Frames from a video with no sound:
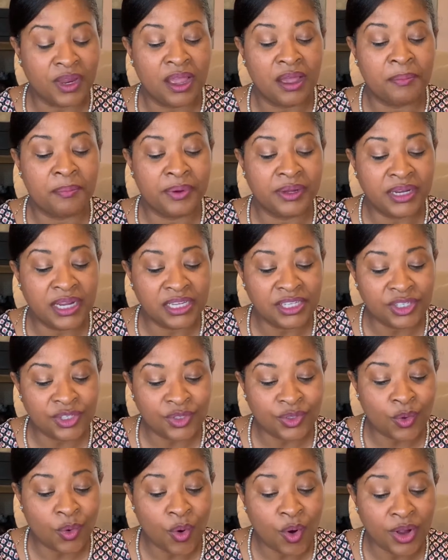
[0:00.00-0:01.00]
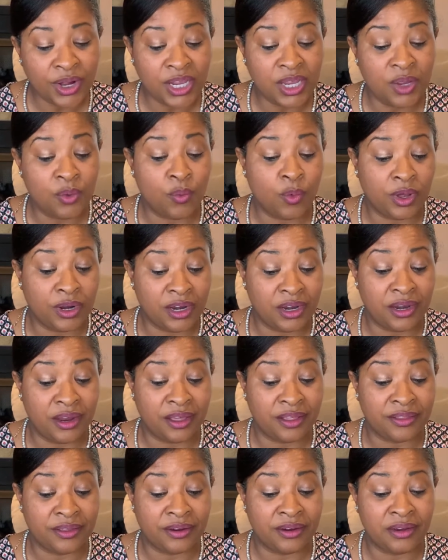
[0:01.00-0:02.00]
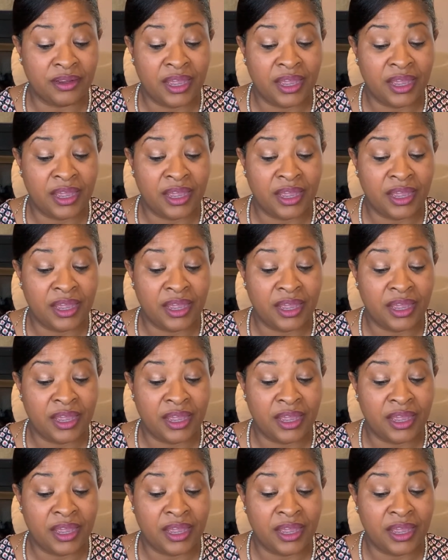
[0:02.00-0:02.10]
but exhorting one another,